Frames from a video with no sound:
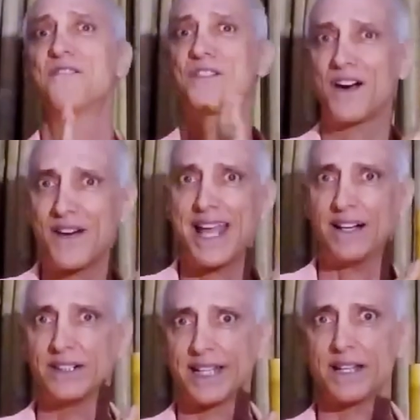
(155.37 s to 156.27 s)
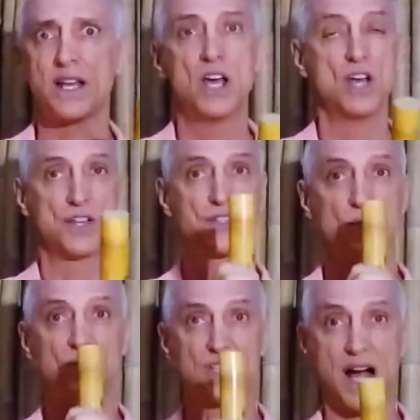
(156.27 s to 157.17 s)
Very elegant.
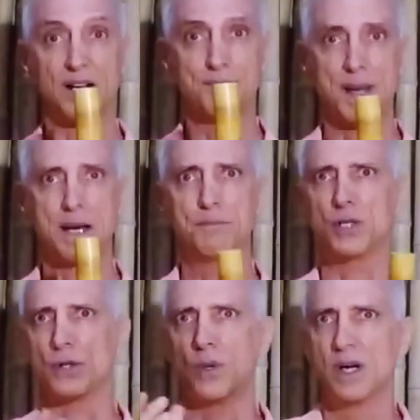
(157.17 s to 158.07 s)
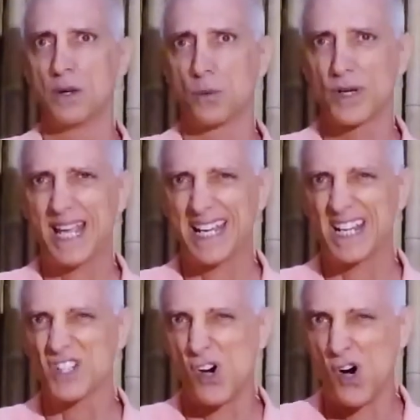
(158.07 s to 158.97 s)
So solid bamboo. We're getting
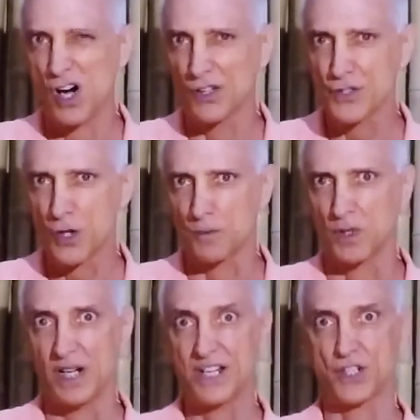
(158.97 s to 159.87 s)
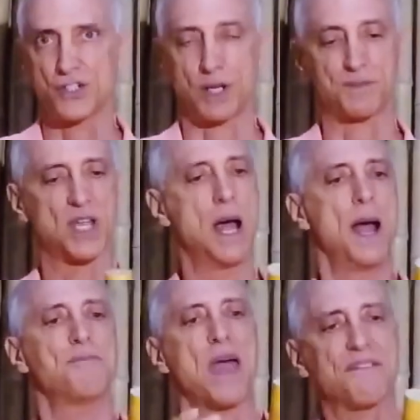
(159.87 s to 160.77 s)
into longer-term relationships.
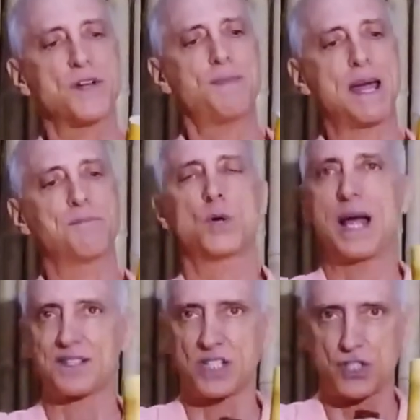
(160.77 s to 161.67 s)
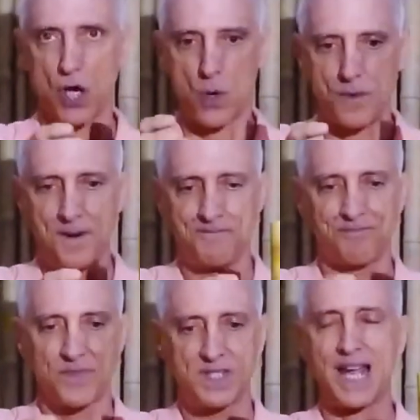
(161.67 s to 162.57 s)
Every bamboo has its own
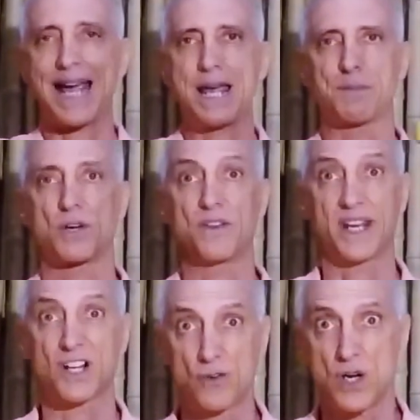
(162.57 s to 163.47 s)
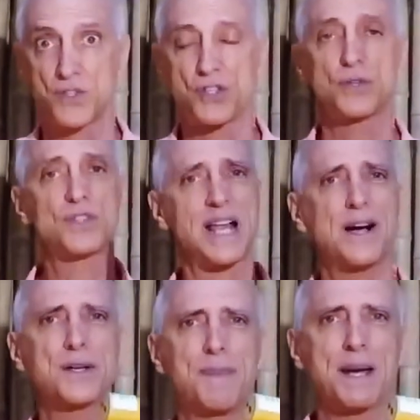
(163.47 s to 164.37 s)
diameter that it grows to.
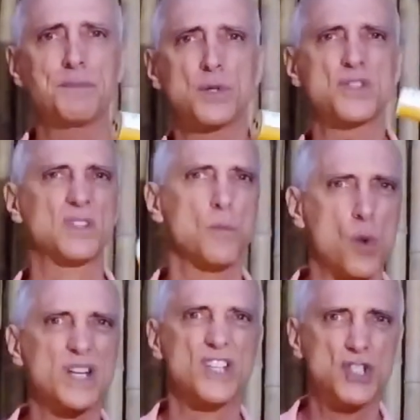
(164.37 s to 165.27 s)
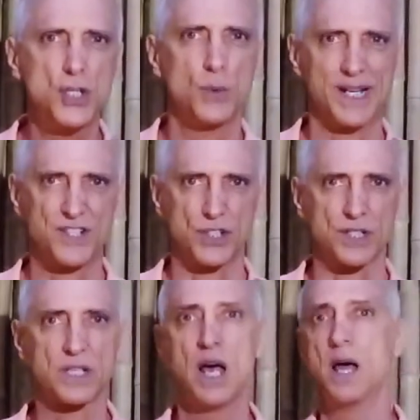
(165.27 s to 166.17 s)
Solid bamboo's 1 to 2
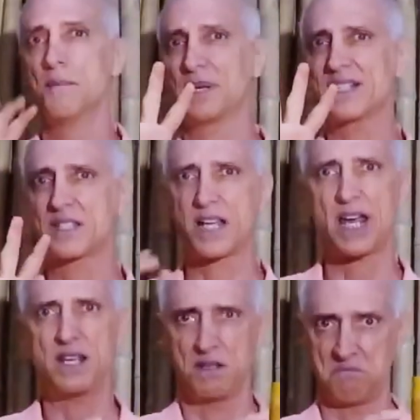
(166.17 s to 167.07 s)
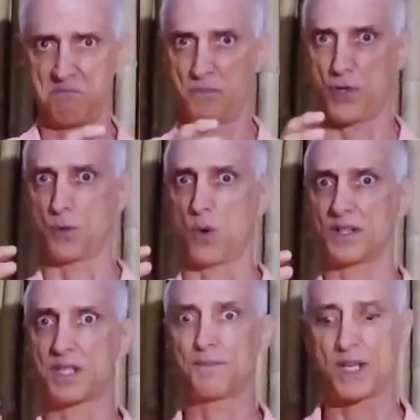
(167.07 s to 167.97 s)
inches. But let's say you
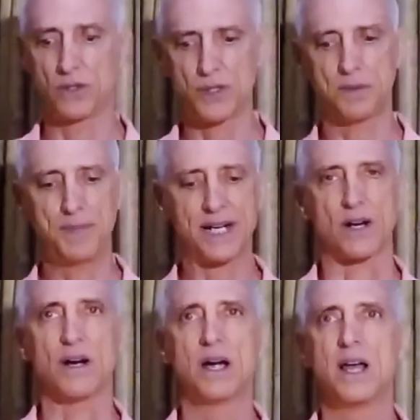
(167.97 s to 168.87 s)
want something a little bigger.